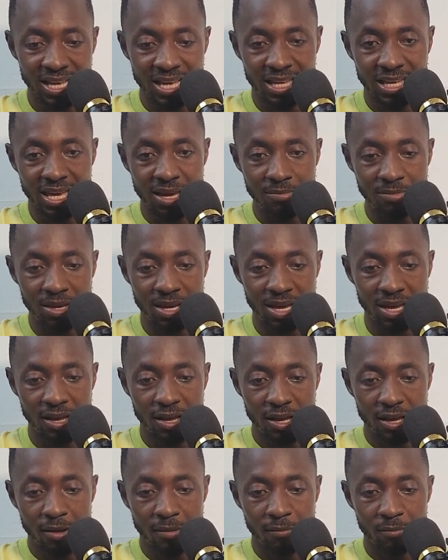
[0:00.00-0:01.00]
Came here,
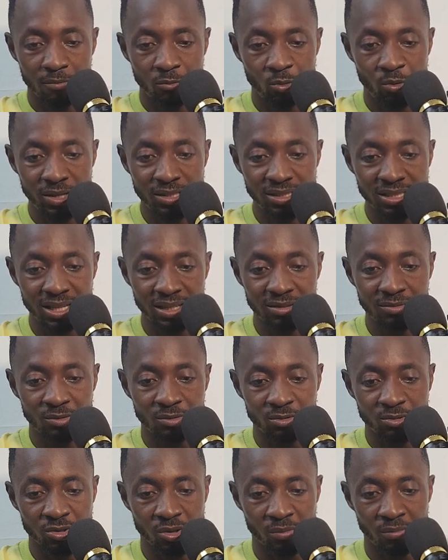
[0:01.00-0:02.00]
wasted
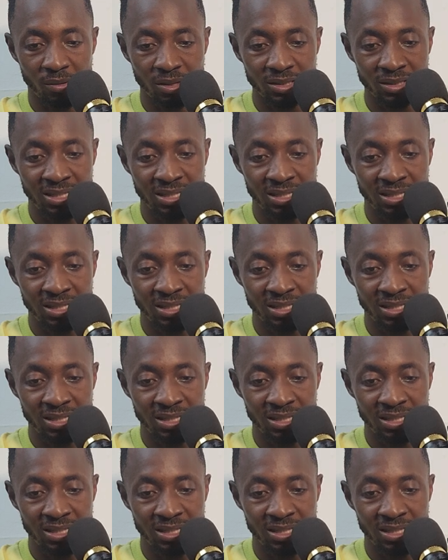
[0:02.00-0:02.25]
some